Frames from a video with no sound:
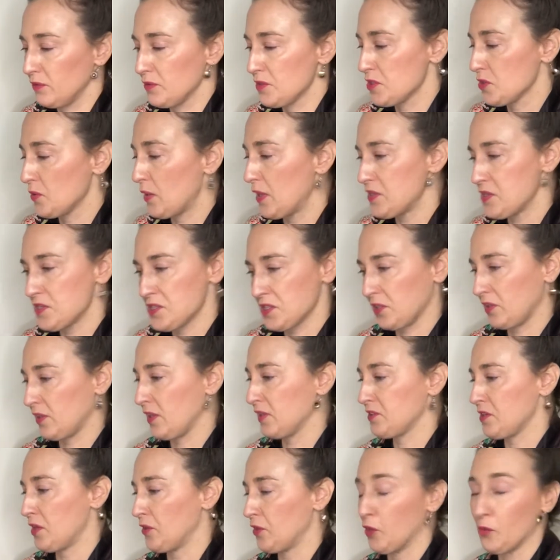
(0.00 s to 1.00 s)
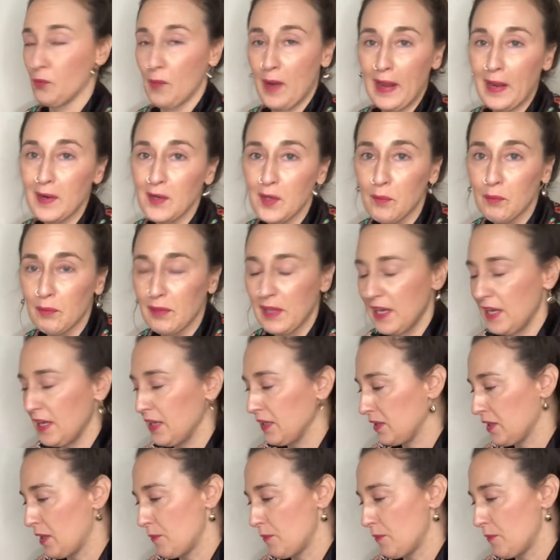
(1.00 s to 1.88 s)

So I just clicked on a random link